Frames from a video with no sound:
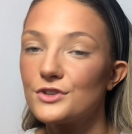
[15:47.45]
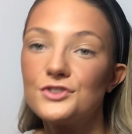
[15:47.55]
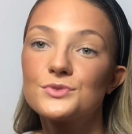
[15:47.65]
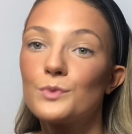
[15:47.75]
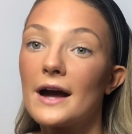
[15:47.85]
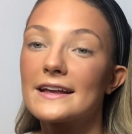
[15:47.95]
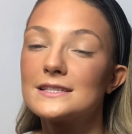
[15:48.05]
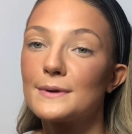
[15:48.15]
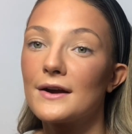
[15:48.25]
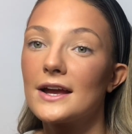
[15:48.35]
do some work
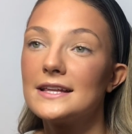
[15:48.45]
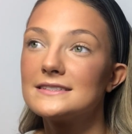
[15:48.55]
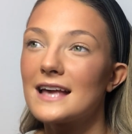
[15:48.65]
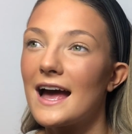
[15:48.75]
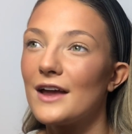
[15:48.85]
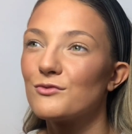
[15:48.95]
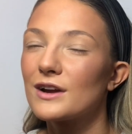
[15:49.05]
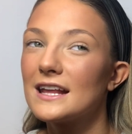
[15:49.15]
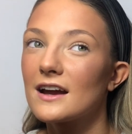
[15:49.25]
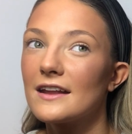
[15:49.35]
experience and
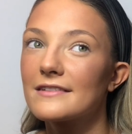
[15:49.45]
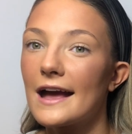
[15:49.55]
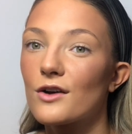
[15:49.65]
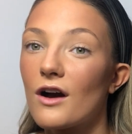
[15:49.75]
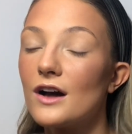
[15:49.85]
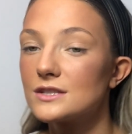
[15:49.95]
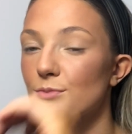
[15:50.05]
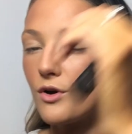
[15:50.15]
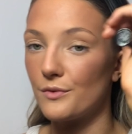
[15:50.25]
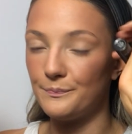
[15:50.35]
really kind of get a grasp
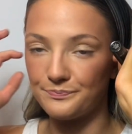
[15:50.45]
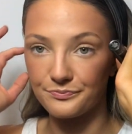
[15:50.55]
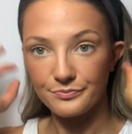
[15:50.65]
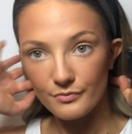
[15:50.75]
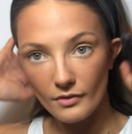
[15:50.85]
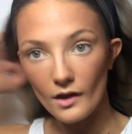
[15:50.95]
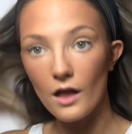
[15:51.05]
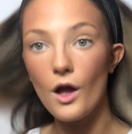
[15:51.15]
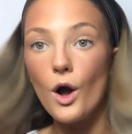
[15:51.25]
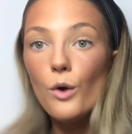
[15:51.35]
on
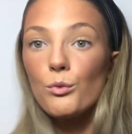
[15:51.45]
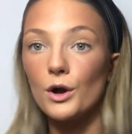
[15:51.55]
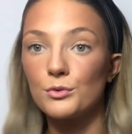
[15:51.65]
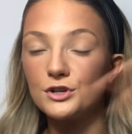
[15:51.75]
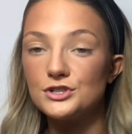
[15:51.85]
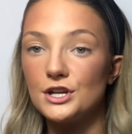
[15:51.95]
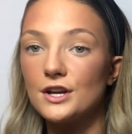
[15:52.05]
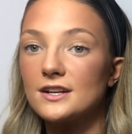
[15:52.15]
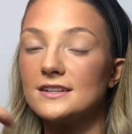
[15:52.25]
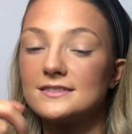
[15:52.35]
what I want to do,
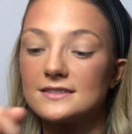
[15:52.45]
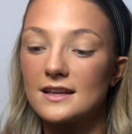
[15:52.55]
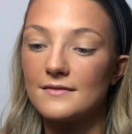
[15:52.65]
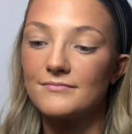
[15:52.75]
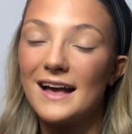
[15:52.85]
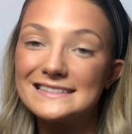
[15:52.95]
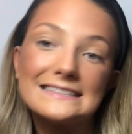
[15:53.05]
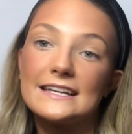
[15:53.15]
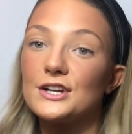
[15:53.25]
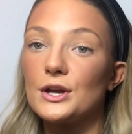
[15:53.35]
because as I
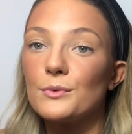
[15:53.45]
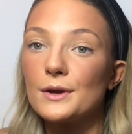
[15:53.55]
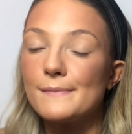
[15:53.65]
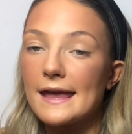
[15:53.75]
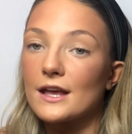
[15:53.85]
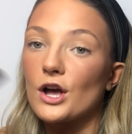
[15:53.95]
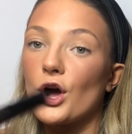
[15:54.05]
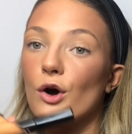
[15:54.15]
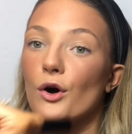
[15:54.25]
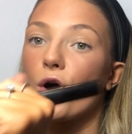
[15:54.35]
said, I don't want to make
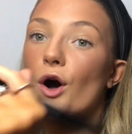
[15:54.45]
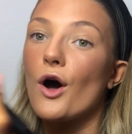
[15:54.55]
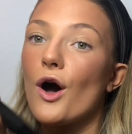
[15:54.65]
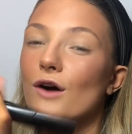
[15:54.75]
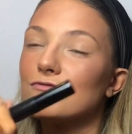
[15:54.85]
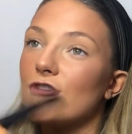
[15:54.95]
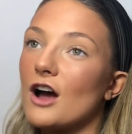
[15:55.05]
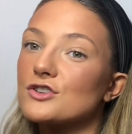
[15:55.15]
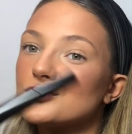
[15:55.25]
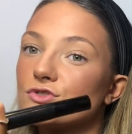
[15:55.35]
a
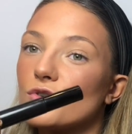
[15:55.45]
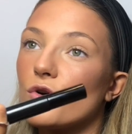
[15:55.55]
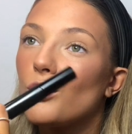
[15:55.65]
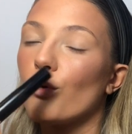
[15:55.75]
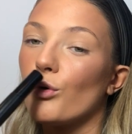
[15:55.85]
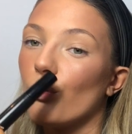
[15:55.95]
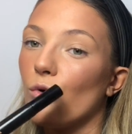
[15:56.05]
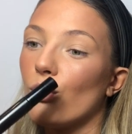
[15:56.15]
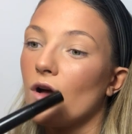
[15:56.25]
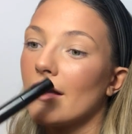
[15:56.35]
rushed
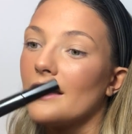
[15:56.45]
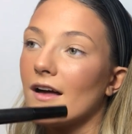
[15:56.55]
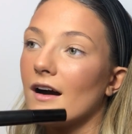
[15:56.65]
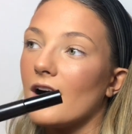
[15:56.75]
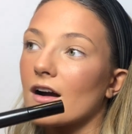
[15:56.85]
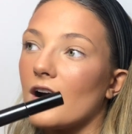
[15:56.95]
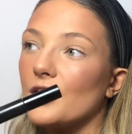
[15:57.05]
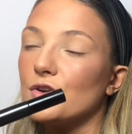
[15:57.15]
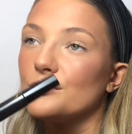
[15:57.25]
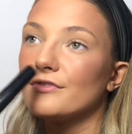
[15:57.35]
or kind
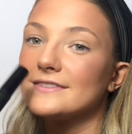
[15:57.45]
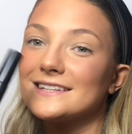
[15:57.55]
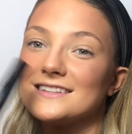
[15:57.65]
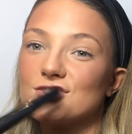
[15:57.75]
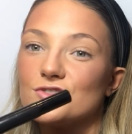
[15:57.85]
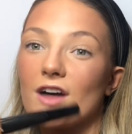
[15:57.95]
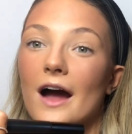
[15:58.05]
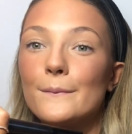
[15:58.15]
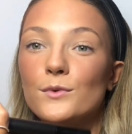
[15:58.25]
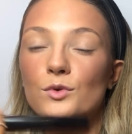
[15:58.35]
of decision that
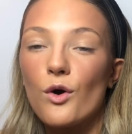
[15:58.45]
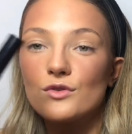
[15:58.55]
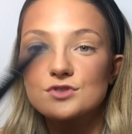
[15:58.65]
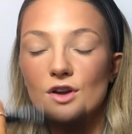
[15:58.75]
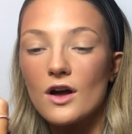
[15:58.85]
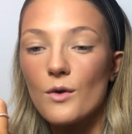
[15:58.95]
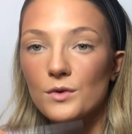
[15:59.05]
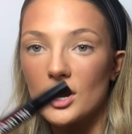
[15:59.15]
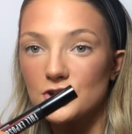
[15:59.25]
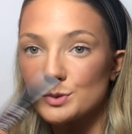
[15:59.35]
I'm not
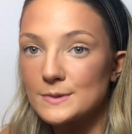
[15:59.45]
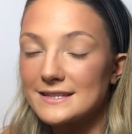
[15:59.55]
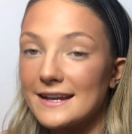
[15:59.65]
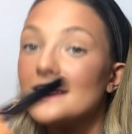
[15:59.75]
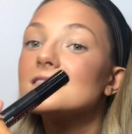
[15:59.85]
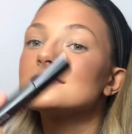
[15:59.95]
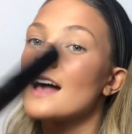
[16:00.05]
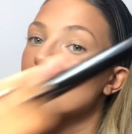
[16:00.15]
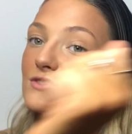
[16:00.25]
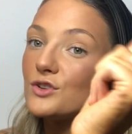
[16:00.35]
100%
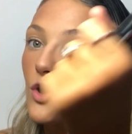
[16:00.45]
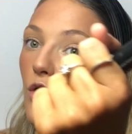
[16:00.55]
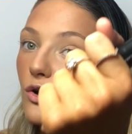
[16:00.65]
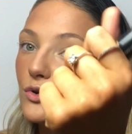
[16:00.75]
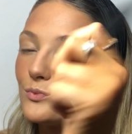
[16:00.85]
certain on.